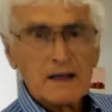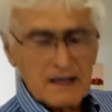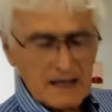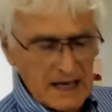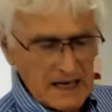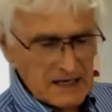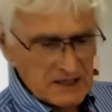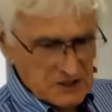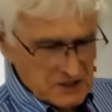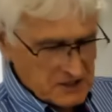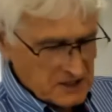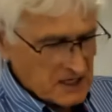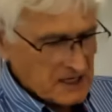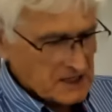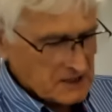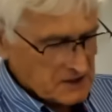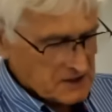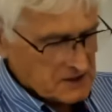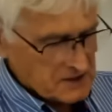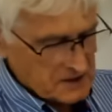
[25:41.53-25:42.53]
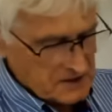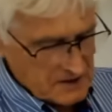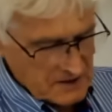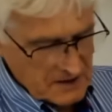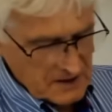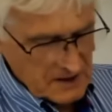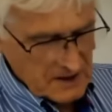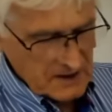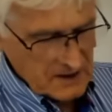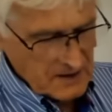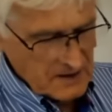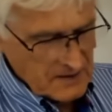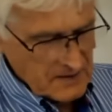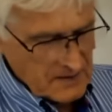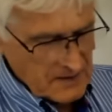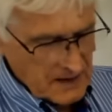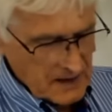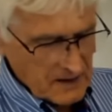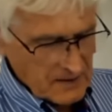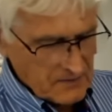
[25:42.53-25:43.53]
Yes.
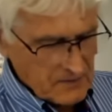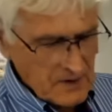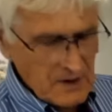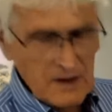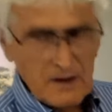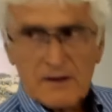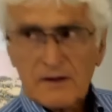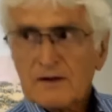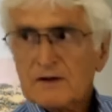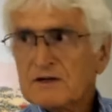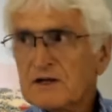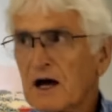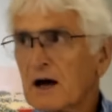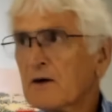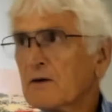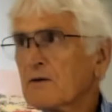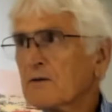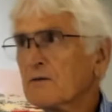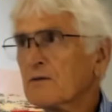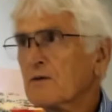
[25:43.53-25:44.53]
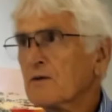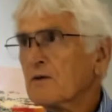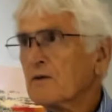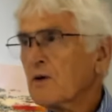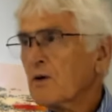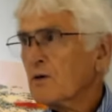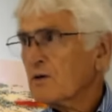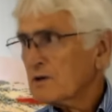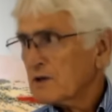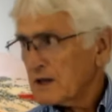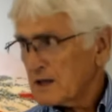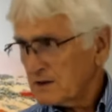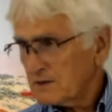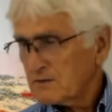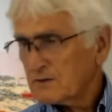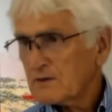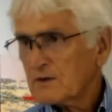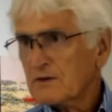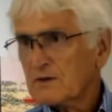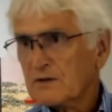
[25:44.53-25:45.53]
Yeah. So all
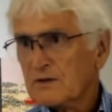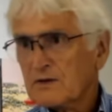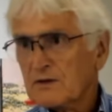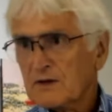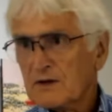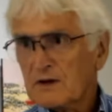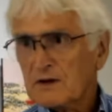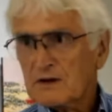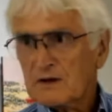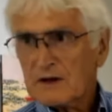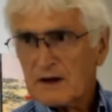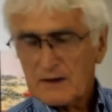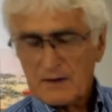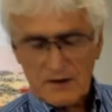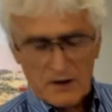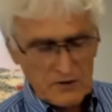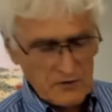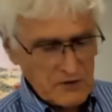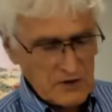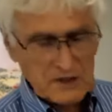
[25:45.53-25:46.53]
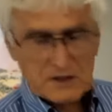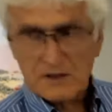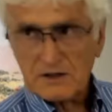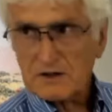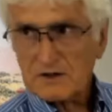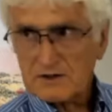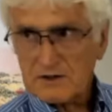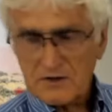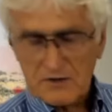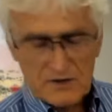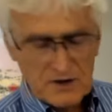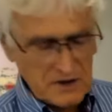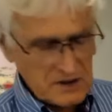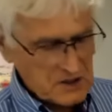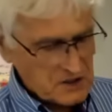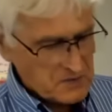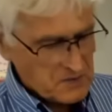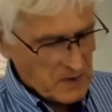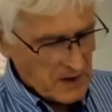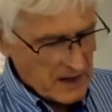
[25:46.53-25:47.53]
the originals are on
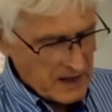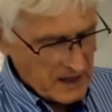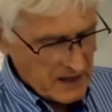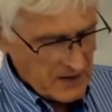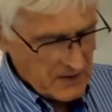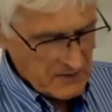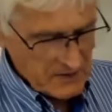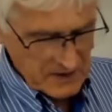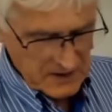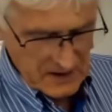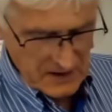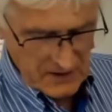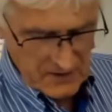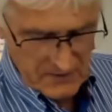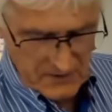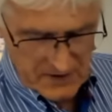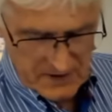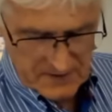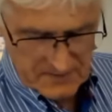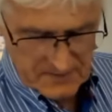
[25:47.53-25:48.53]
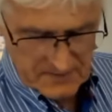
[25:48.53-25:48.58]
display here at the gallery.